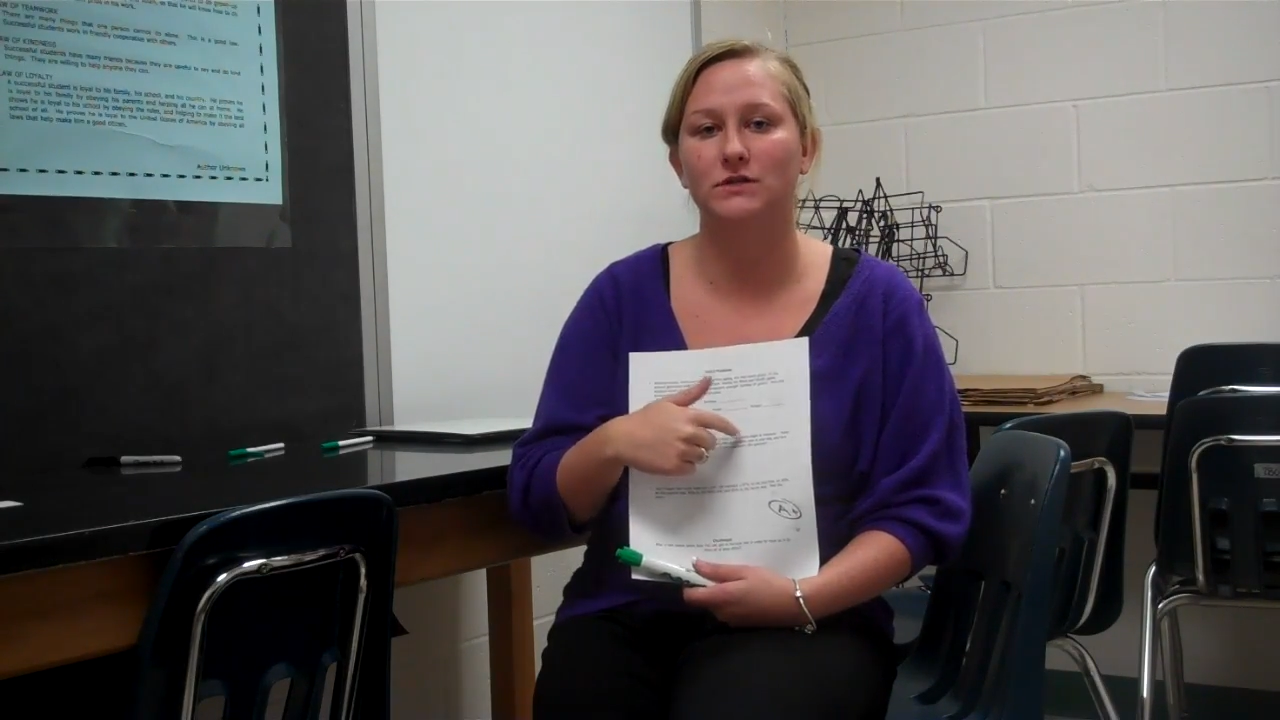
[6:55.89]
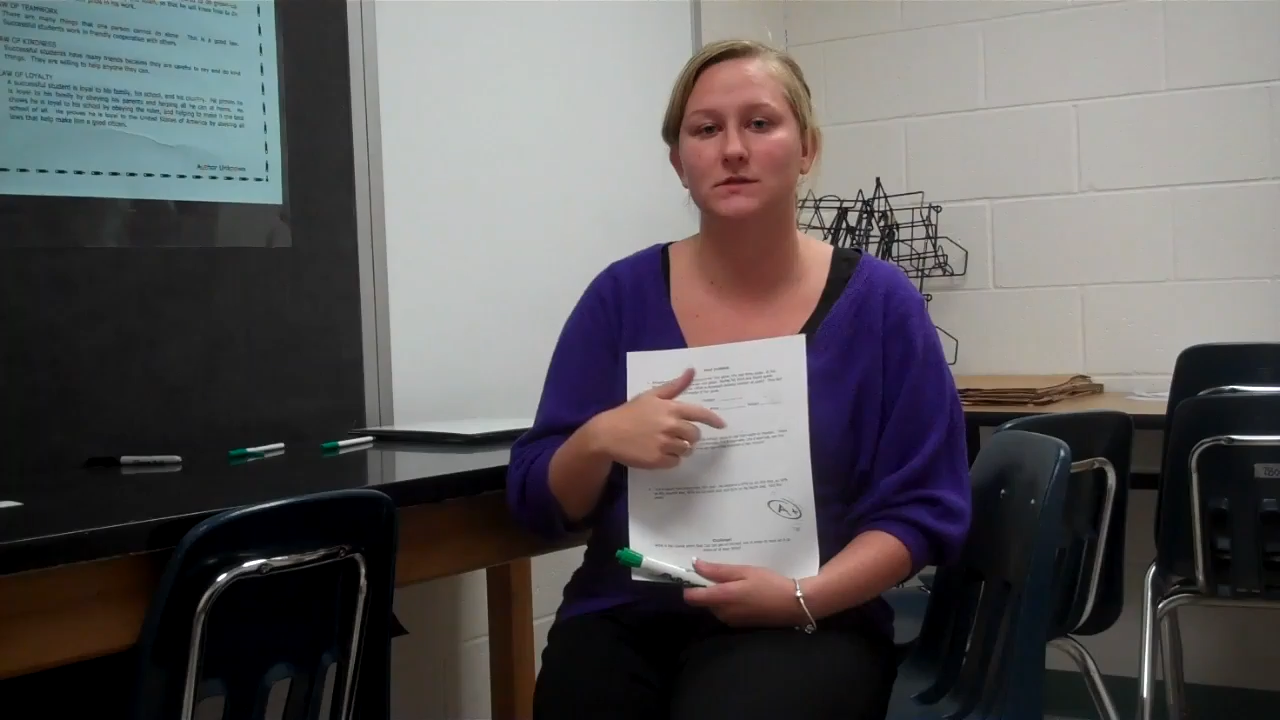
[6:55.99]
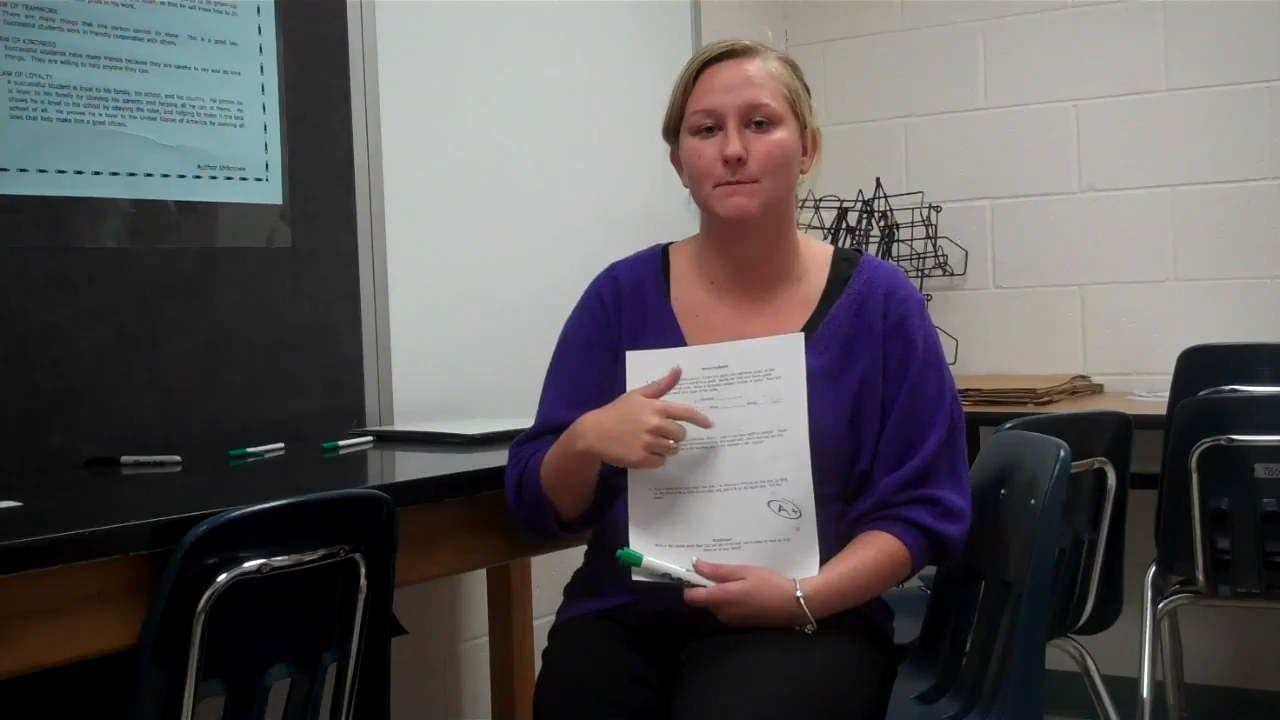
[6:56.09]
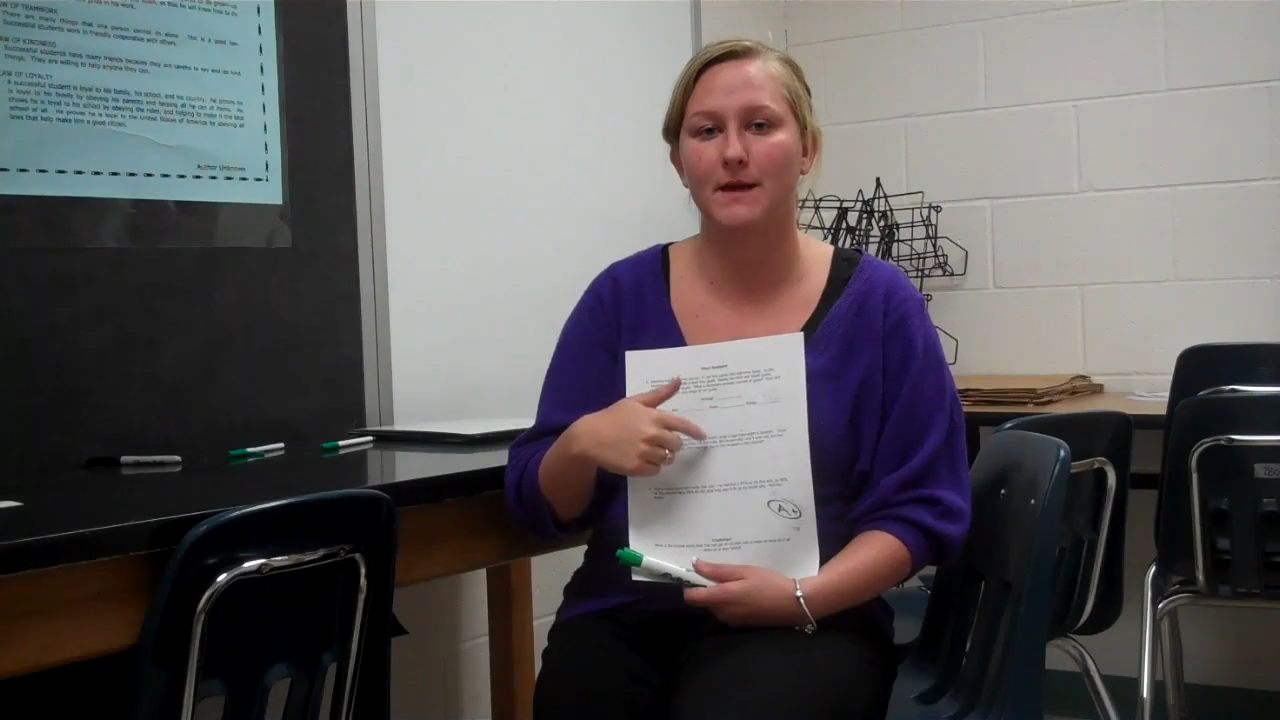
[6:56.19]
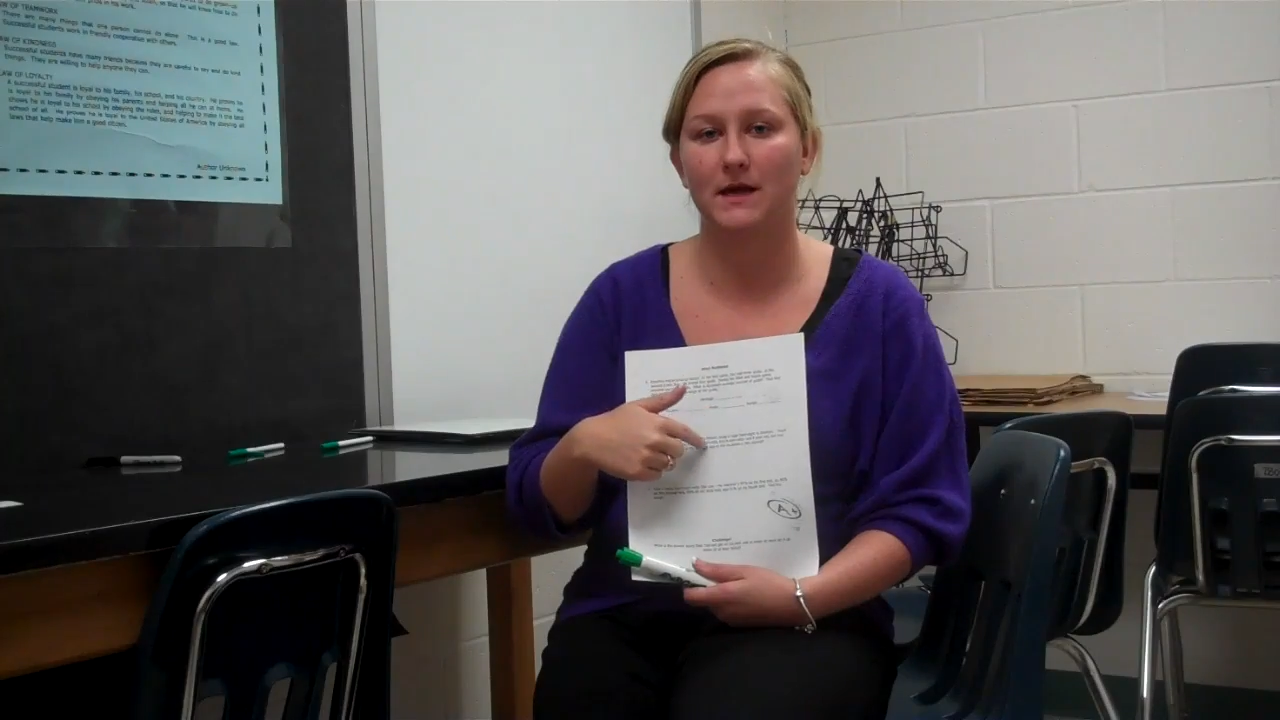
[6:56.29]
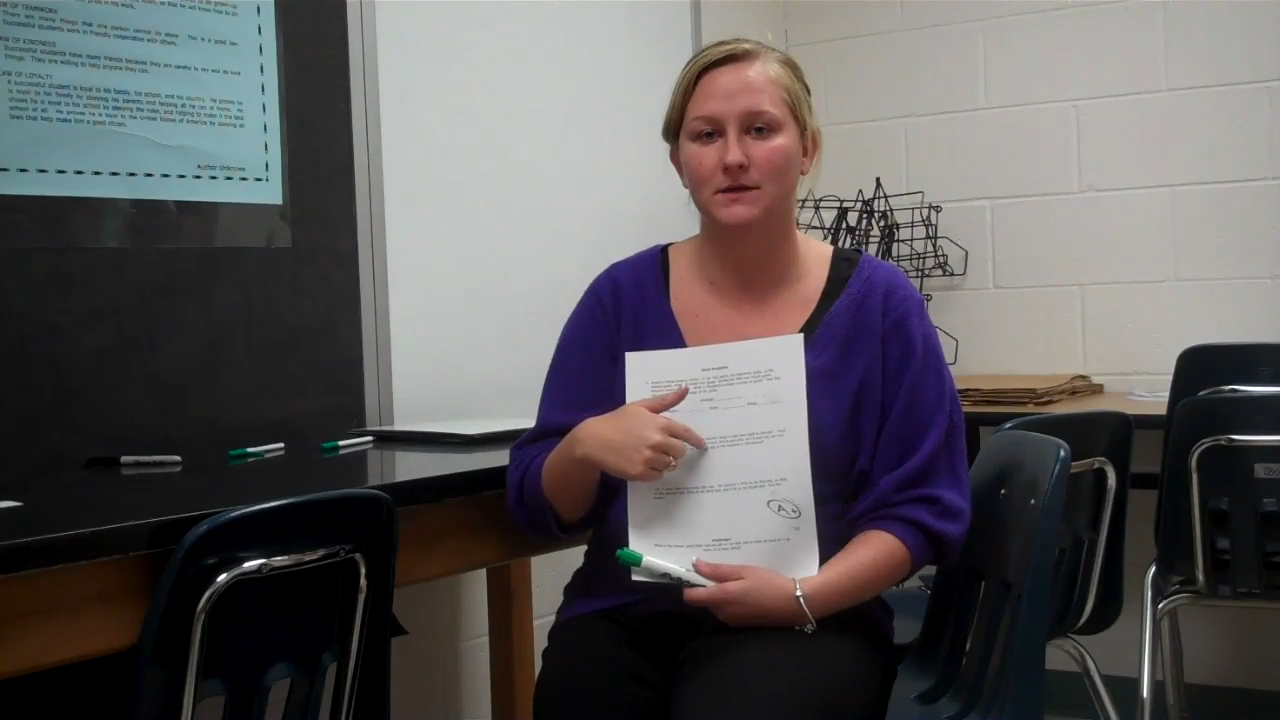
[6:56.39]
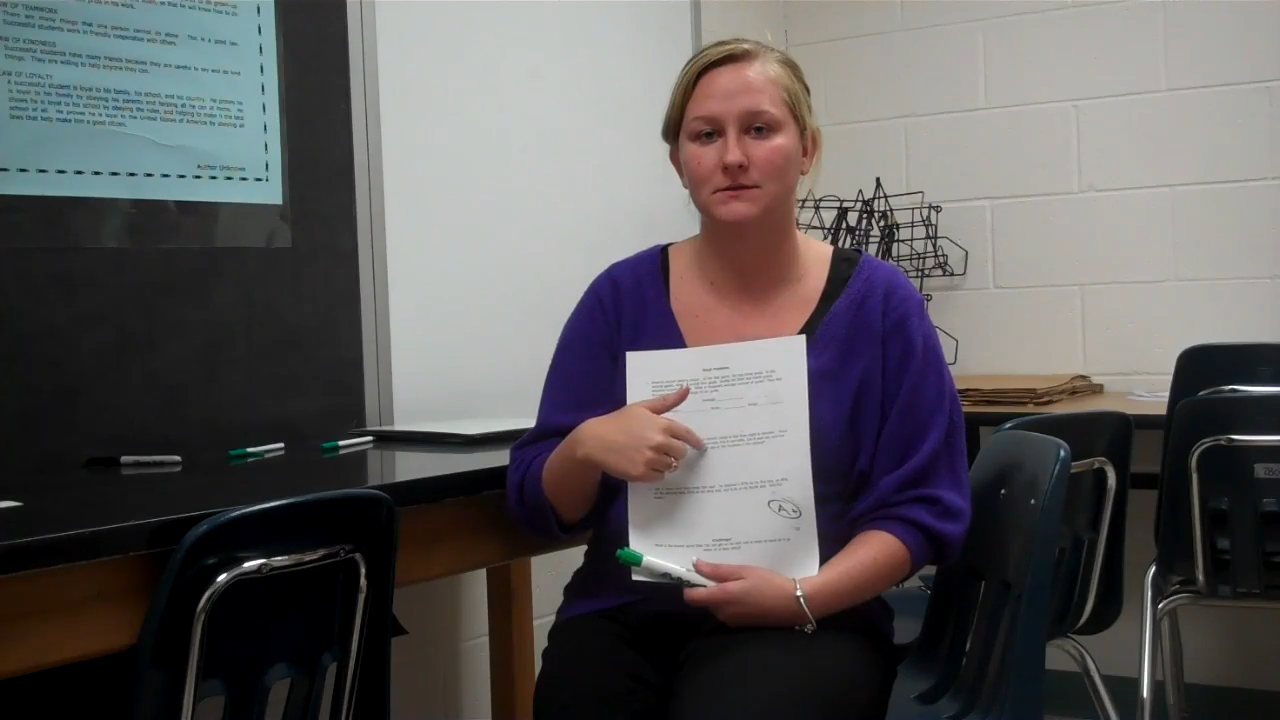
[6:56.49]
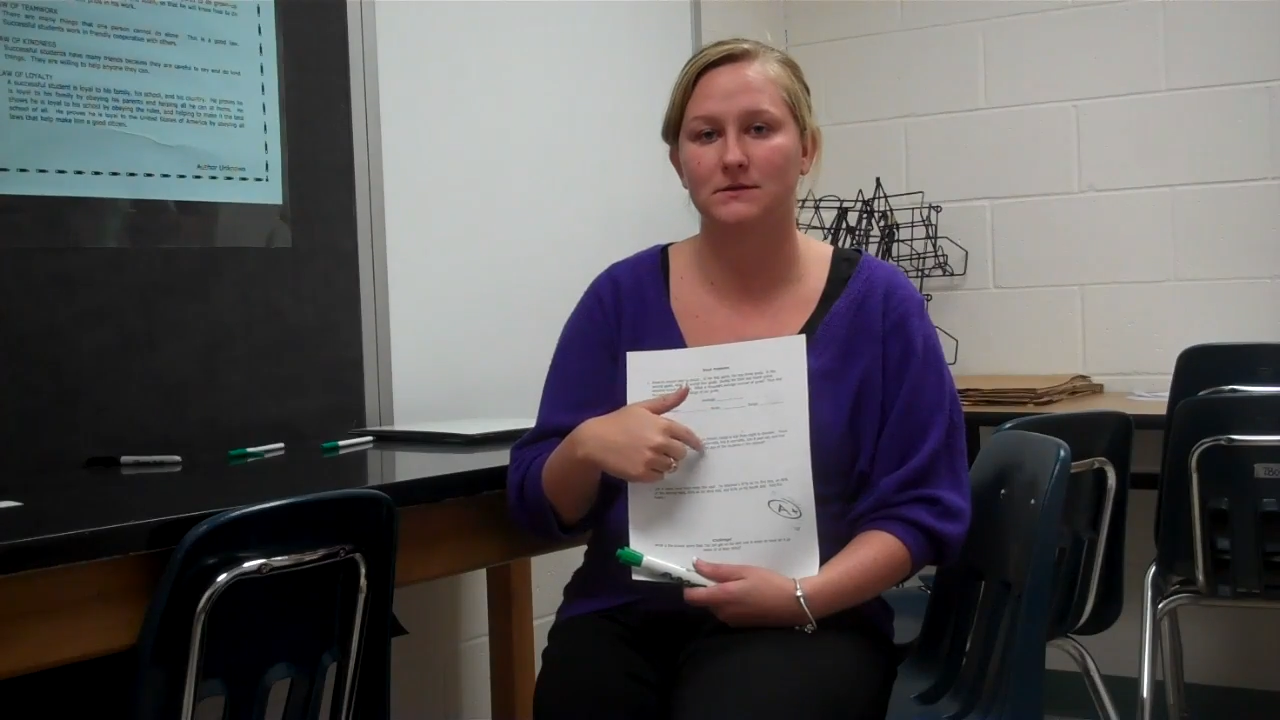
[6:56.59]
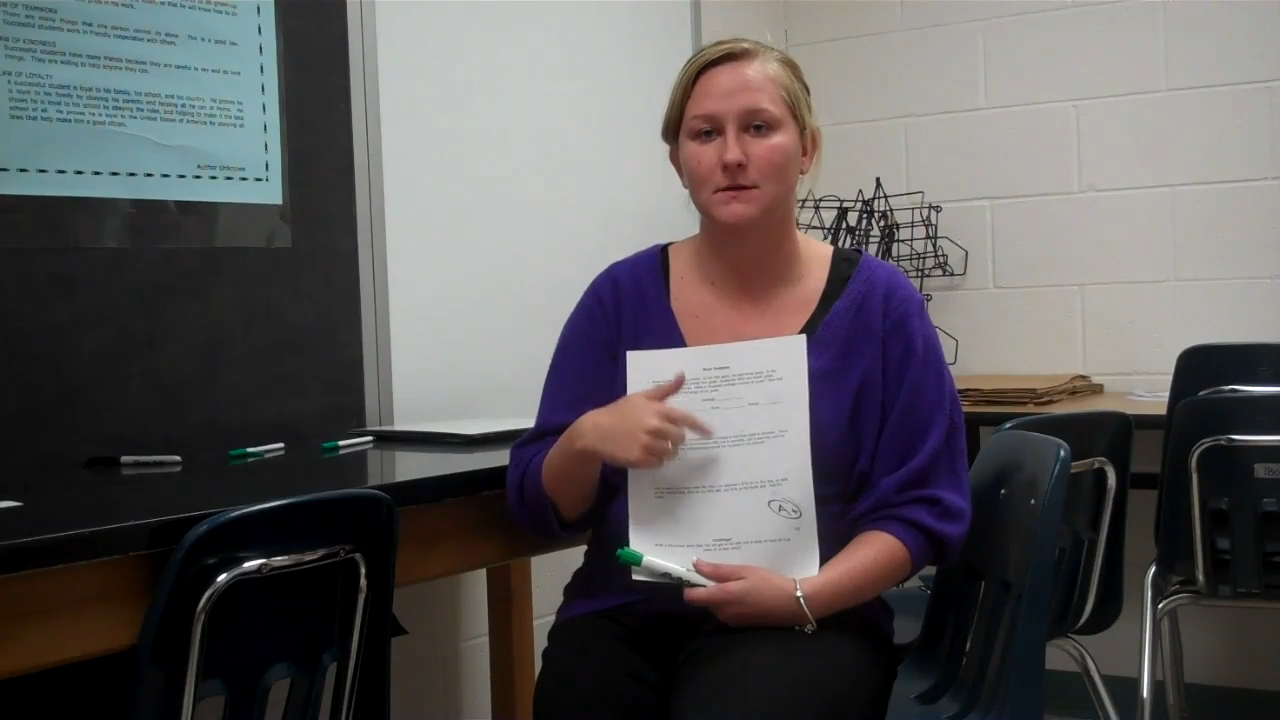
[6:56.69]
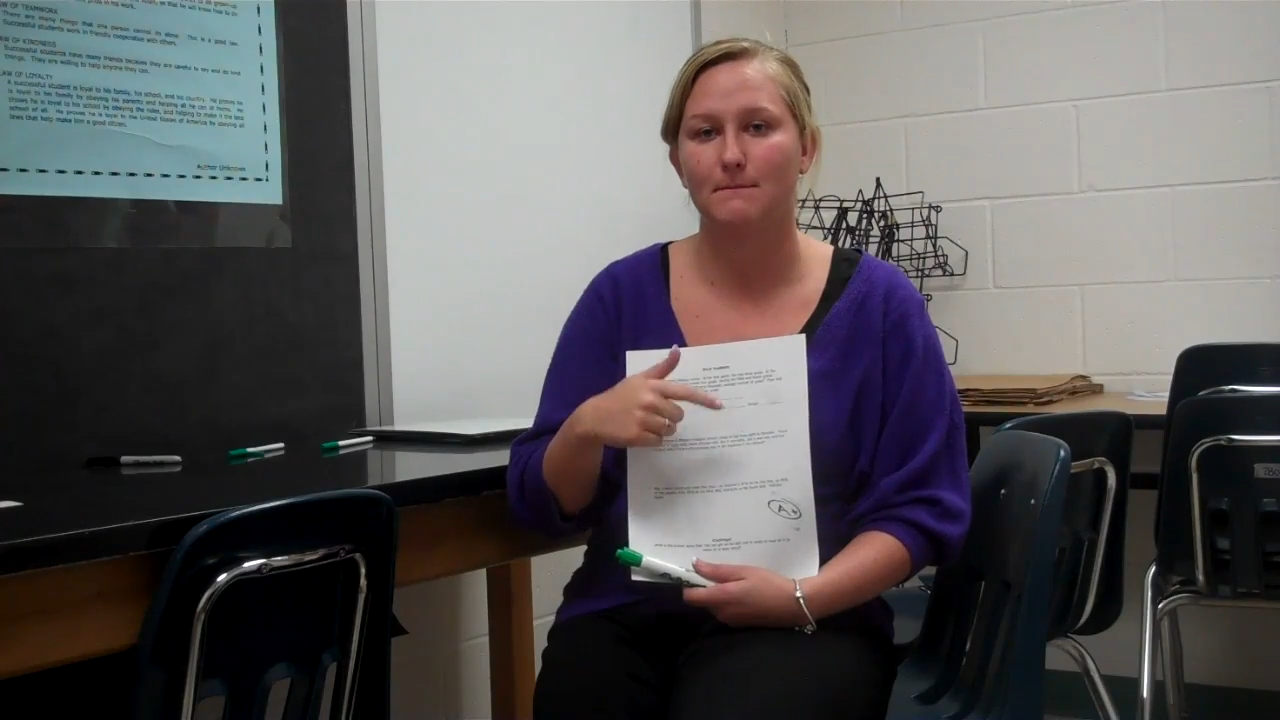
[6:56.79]
is the
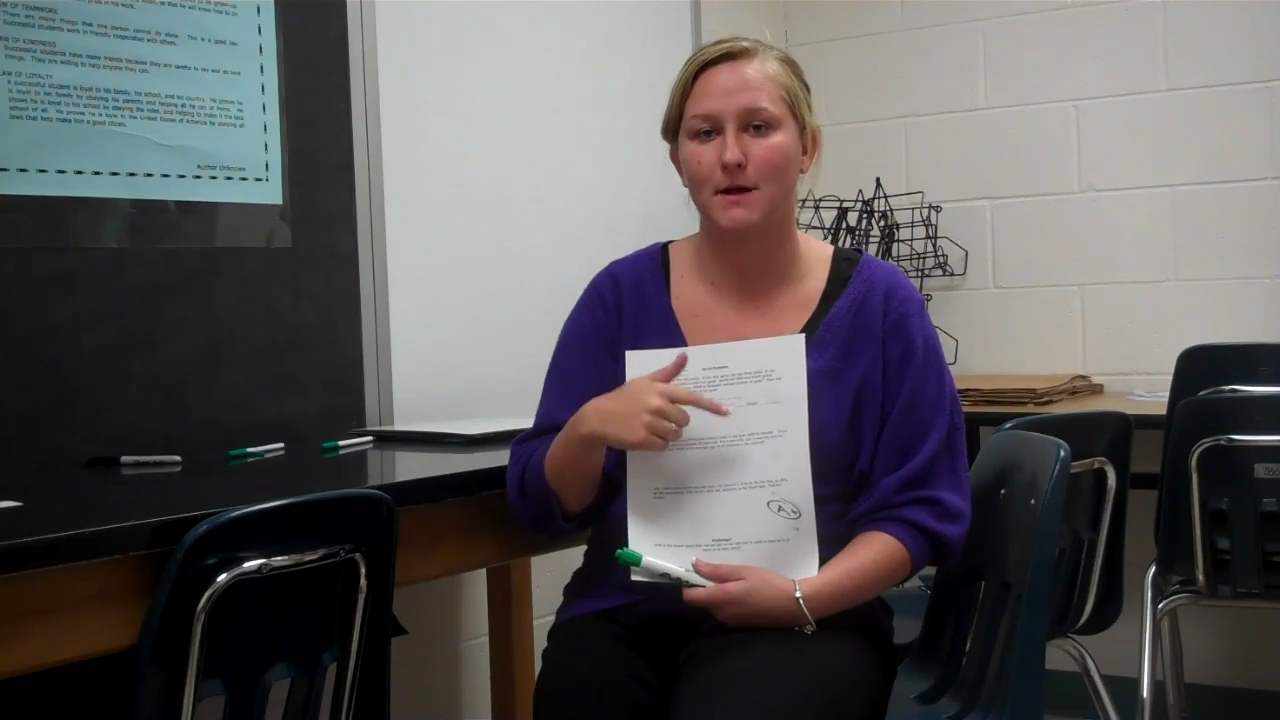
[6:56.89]
biggest